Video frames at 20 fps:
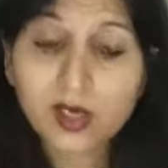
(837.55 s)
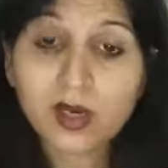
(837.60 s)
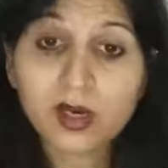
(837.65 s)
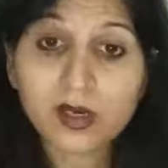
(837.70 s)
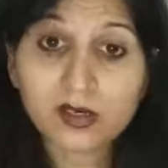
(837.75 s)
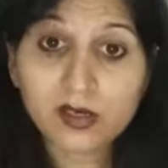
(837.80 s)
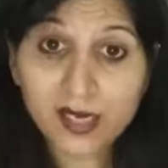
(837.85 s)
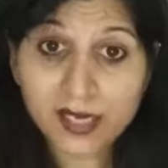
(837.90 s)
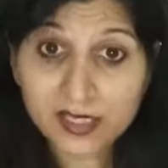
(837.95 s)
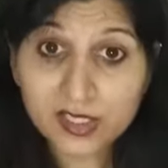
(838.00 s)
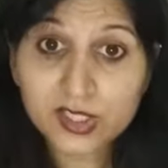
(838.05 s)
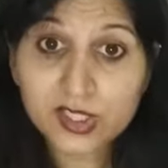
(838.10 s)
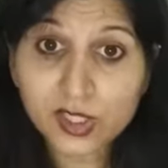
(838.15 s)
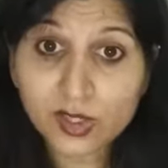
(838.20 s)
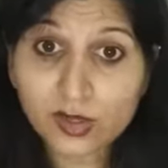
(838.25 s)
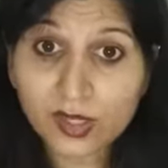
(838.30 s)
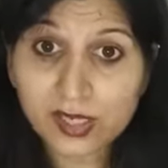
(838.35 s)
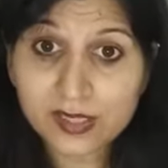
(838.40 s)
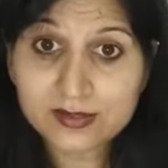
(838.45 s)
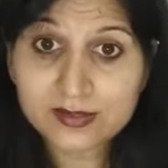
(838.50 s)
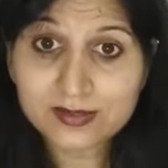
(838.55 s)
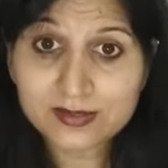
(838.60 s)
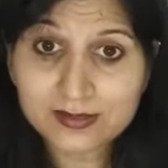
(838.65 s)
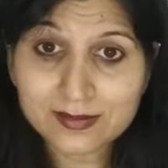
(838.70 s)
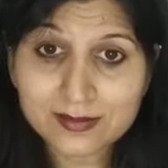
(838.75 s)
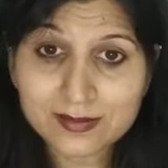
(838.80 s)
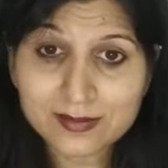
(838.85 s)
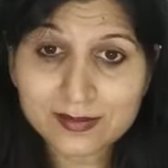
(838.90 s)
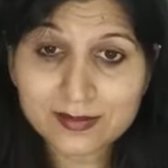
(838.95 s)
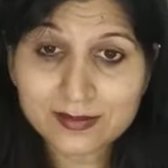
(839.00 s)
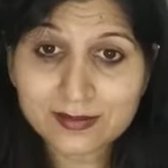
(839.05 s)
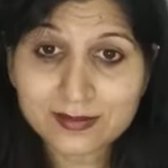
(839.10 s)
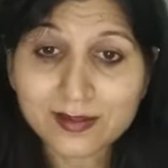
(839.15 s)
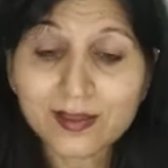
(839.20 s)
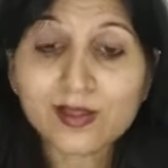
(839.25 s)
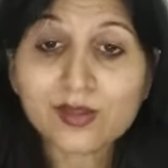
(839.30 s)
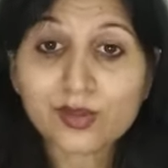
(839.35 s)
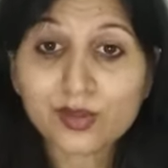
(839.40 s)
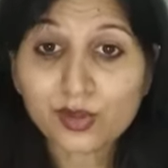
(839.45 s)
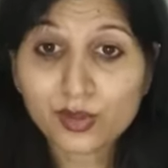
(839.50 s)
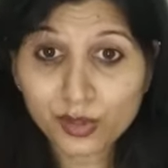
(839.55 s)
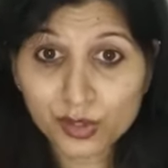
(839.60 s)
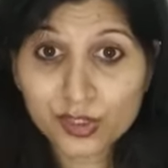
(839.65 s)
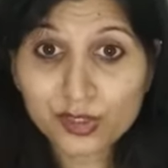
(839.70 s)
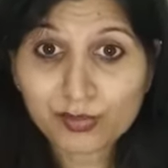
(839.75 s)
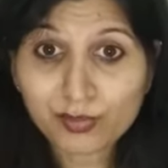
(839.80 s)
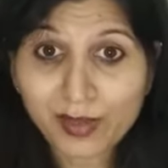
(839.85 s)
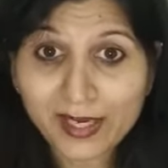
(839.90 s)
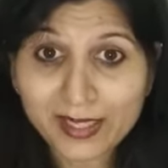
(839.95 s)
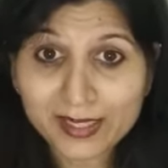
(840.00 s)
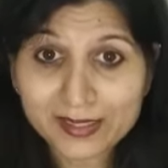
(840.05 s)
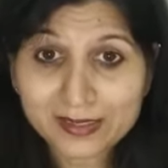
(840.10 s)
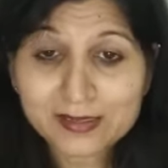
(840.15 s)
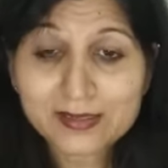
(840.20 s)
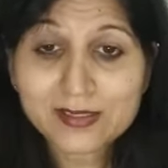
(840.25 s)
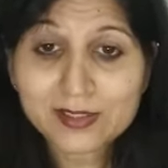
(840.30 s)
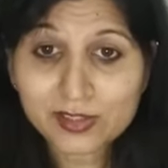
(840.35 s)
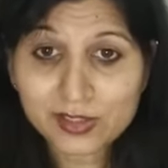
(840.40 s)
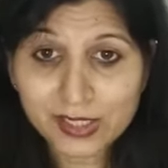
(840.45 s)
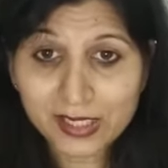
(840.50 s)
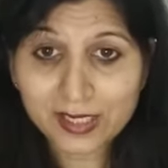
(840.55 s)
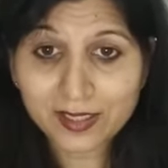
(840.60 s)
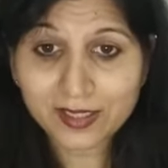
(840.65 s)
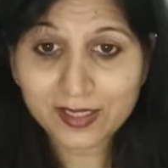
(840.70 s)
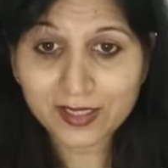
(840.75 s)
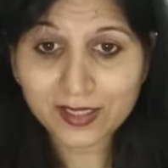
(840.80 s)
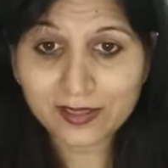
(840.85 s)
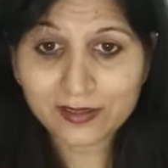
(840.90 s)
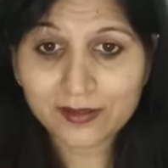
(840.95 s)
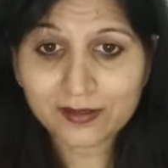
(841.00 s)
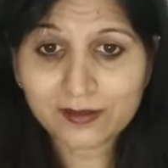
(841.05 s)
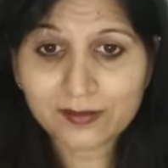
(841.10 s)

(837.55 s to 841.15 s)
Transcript: Write your answers. Goodbye. Take care.